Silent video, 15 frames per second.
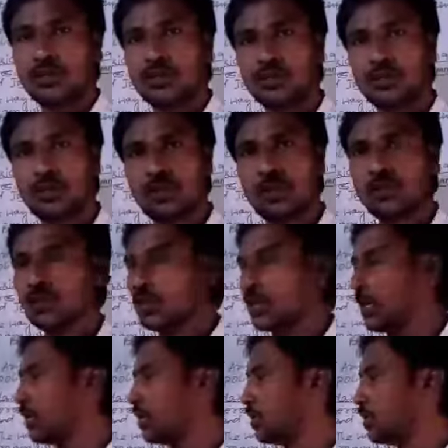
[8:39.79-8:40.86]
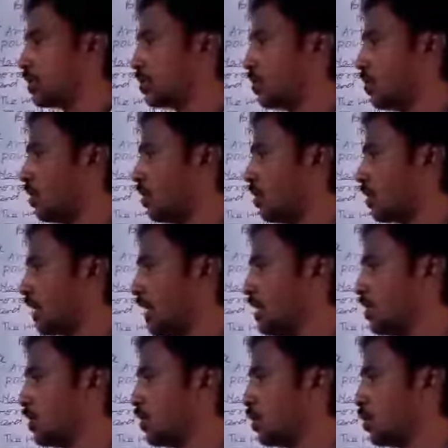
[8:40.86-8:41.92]
So this right is called
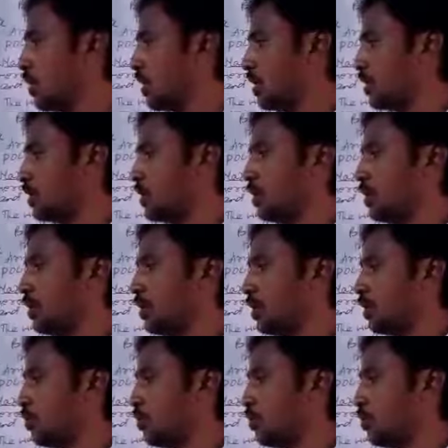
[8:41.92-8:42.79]
right to equality